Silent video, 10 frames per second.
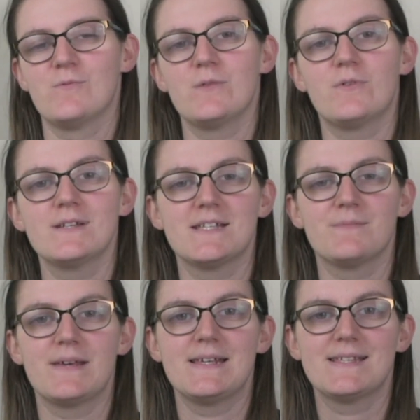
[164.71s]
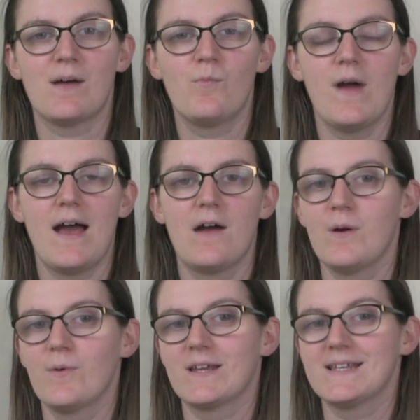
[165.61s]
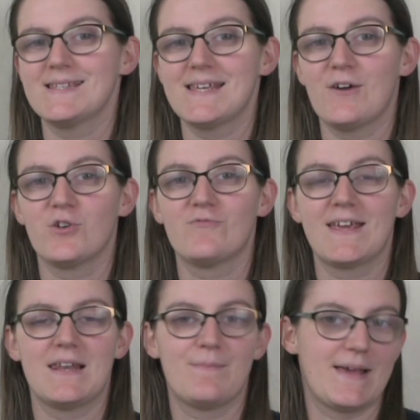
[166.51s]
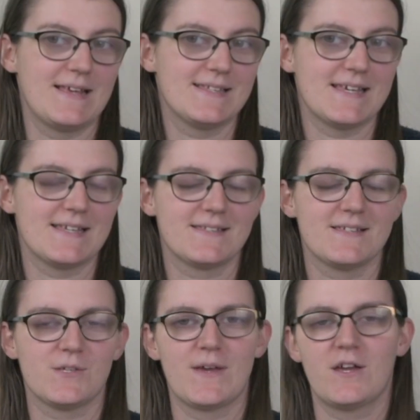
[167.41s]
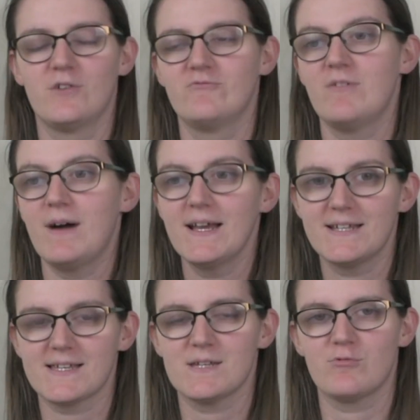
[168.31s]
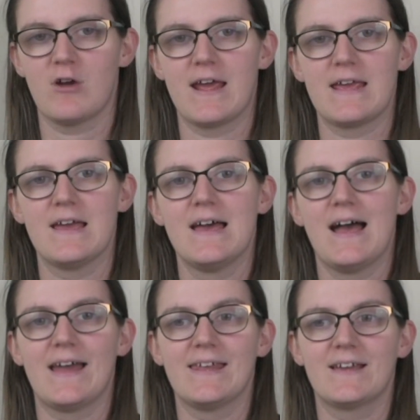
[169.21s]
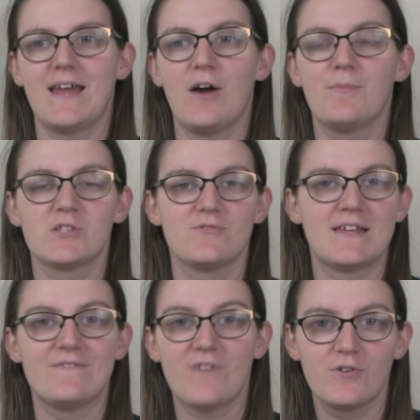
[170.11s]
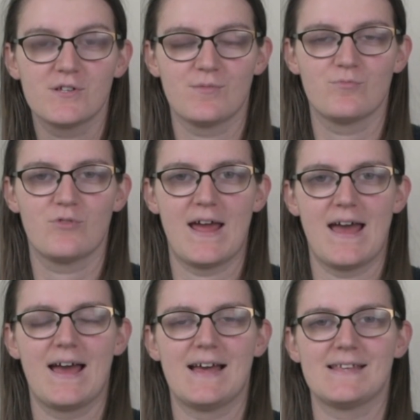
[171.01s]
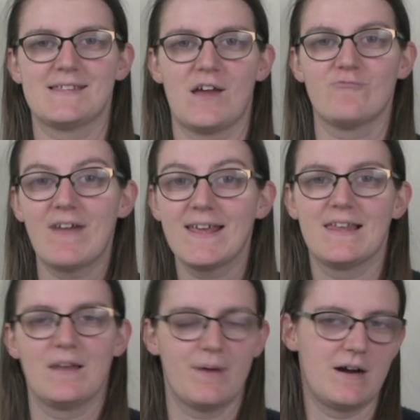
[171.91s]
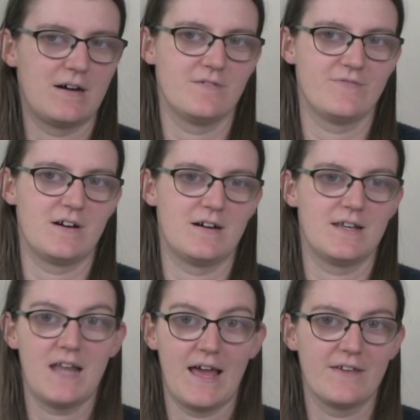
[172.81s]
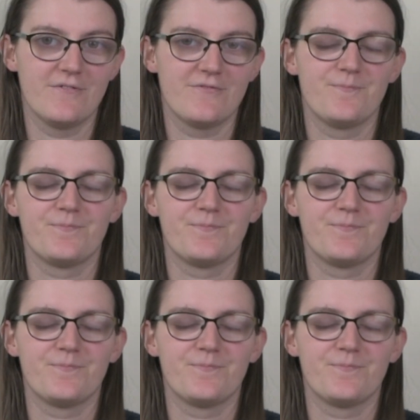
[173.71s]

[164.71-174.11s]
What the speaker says: We want it to be somewhere where we're going to see it on a regular basis, so it can remind us to pray and it can help us to really focus on prayer as a regular part of our life.